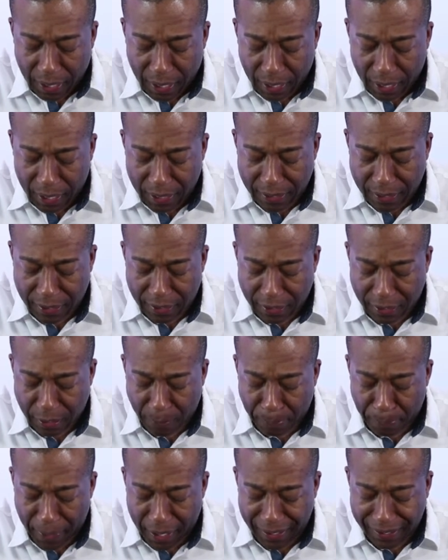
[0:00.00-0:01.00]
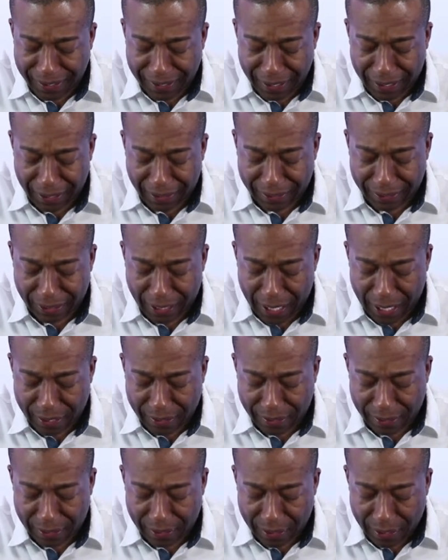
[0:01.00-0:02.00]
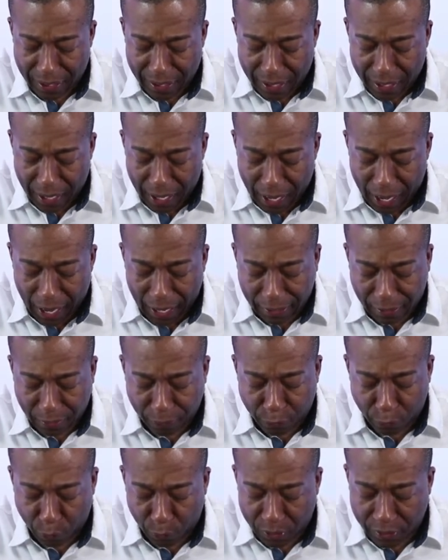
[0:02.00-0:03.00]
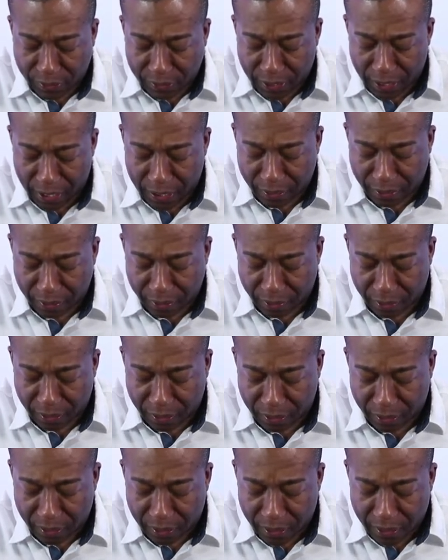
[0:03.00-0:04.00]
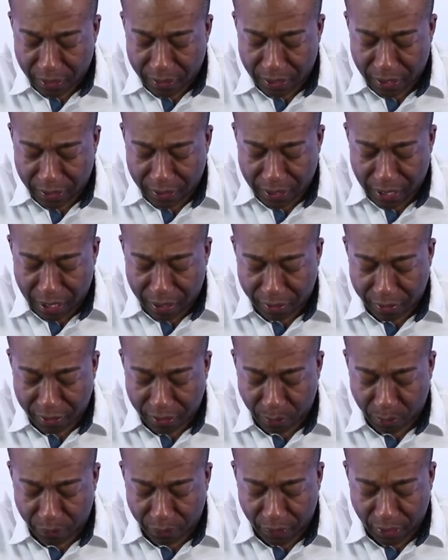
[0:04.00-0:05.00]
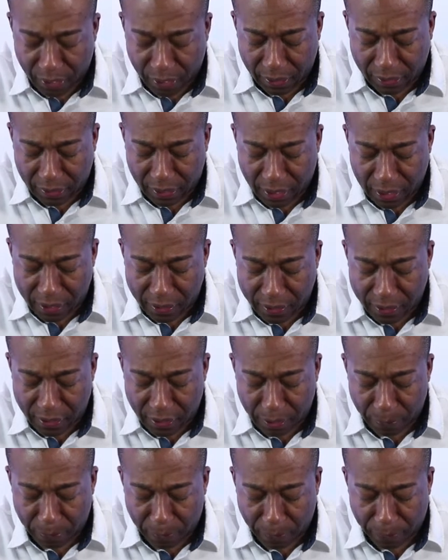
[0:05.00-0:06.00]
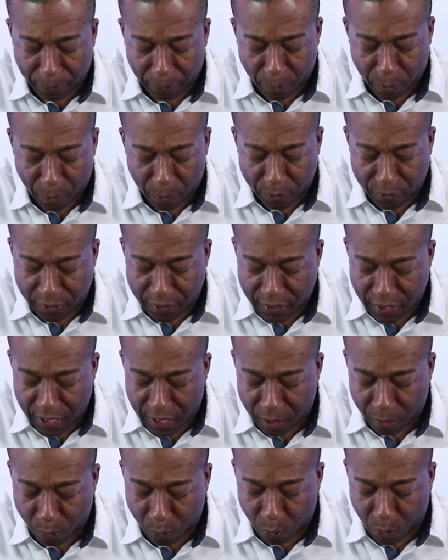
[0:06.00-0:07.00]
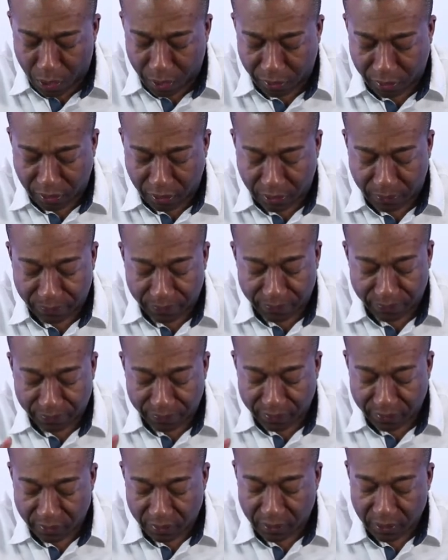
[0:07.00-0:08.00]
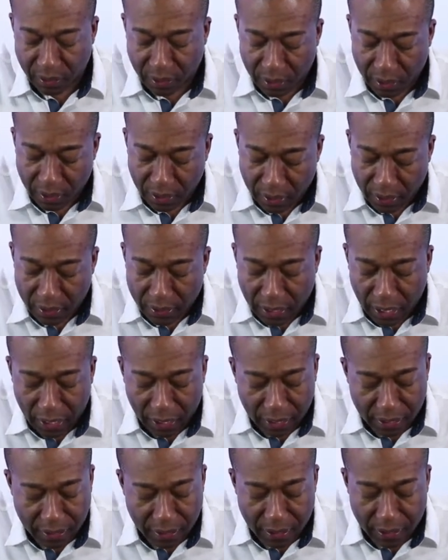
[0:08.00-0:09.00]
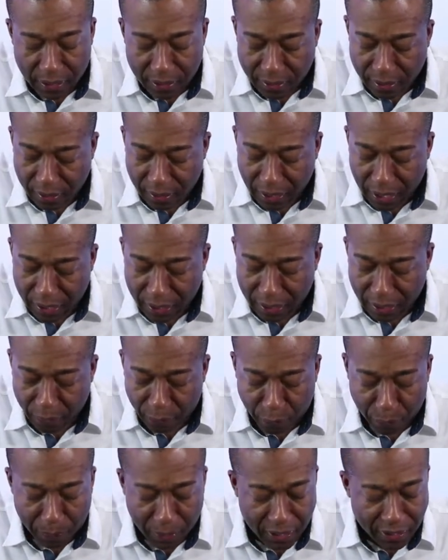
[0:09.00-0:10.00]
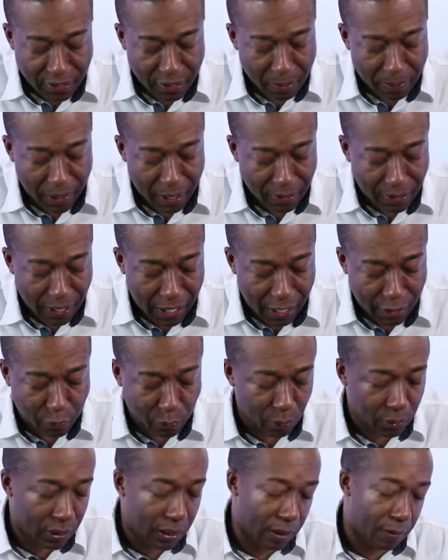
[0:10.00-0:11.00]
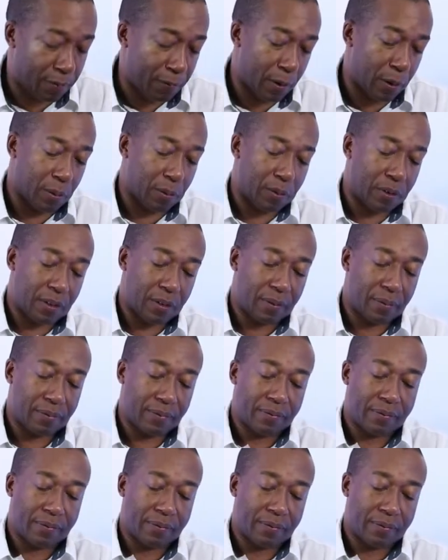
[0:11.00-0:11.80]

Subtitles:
And this is the best in class active noise canceling technology with AKG preferred sound quality. Okay, and then it's a lot of information about the actual headphones.